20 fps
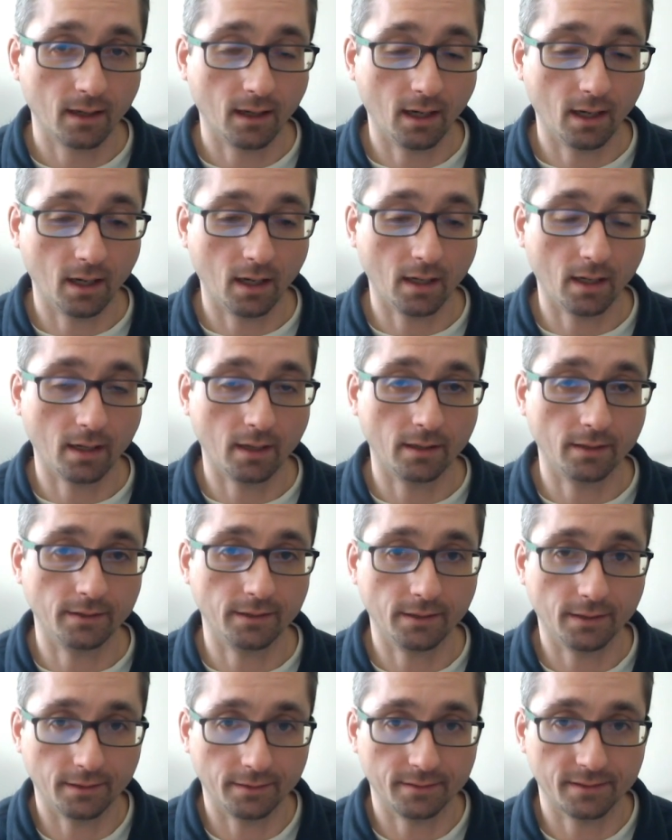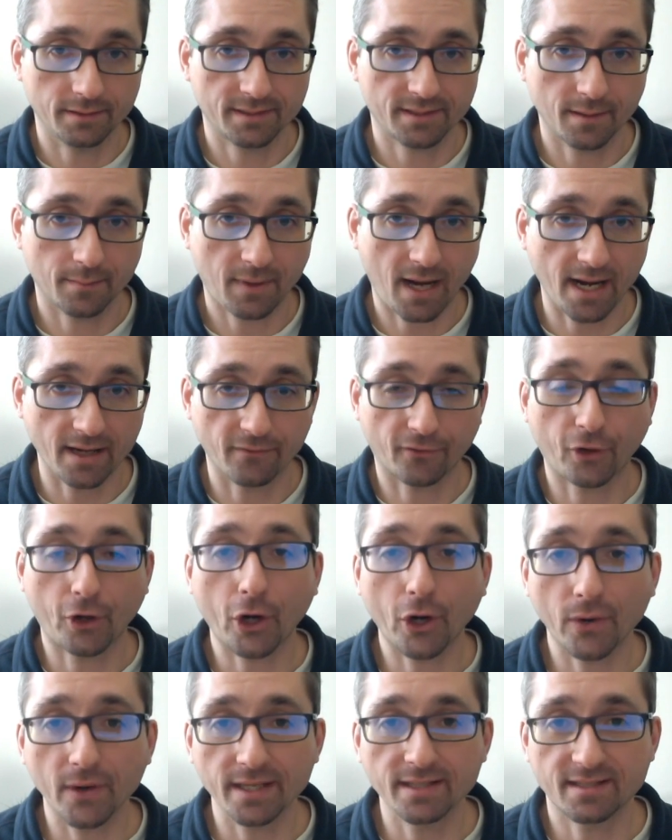some kind of
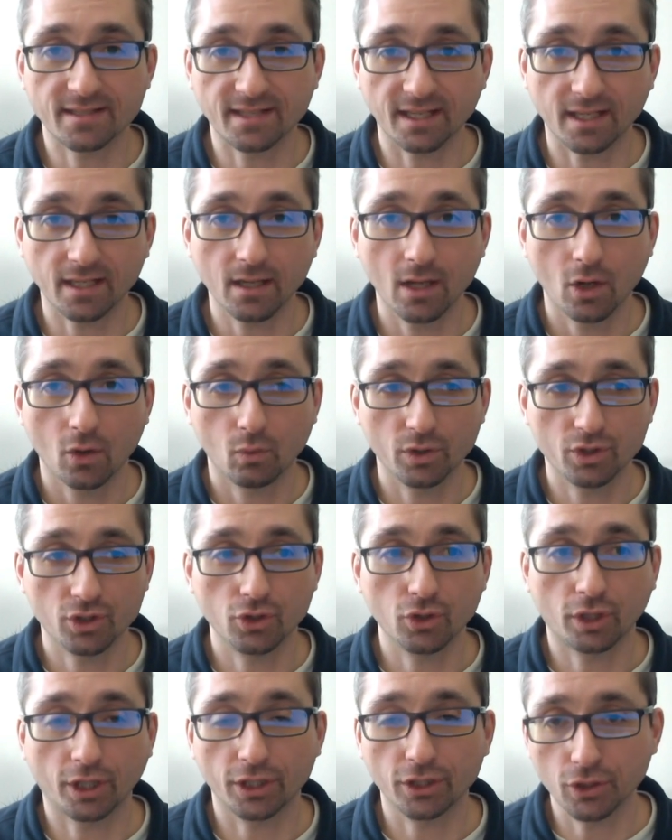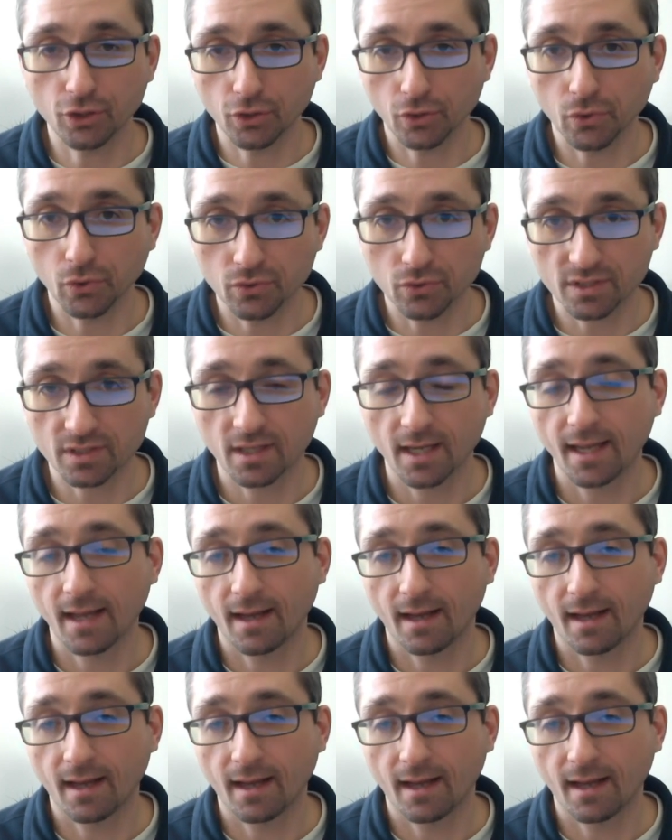currency which you can use